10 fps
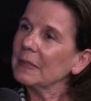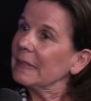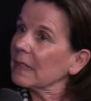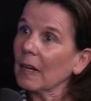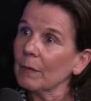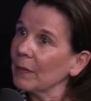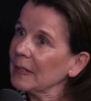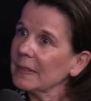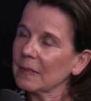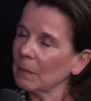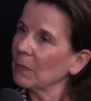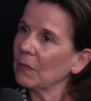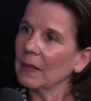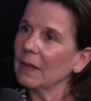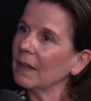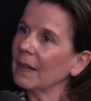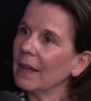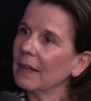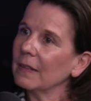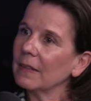discovering something
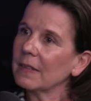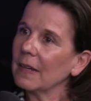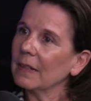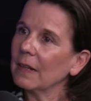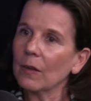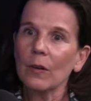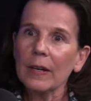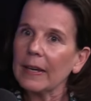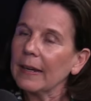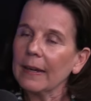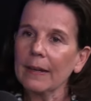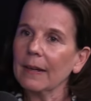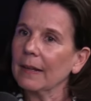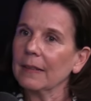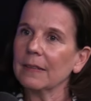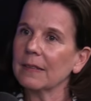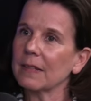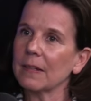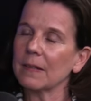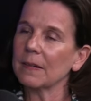and and learning and
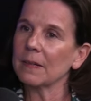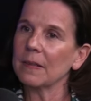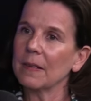uh,